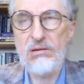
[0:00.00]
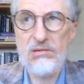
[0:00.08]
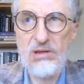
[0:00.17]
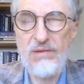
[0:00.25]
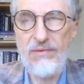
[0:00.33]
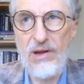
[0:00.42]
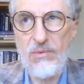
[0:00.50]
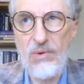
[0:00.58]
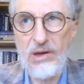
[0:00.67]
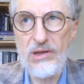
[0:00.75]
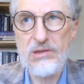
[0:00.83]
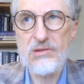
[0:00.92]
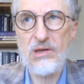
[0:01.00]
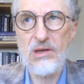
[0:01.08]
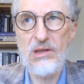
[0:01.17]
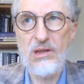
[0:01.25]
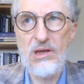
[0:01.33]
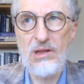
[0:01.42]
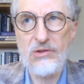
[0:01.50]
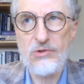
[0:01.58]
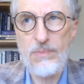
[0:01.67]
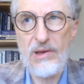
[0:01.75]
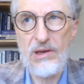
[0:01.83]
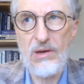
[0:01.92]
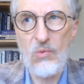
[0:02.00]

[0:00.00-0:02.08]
if anyone is, in the English-speaking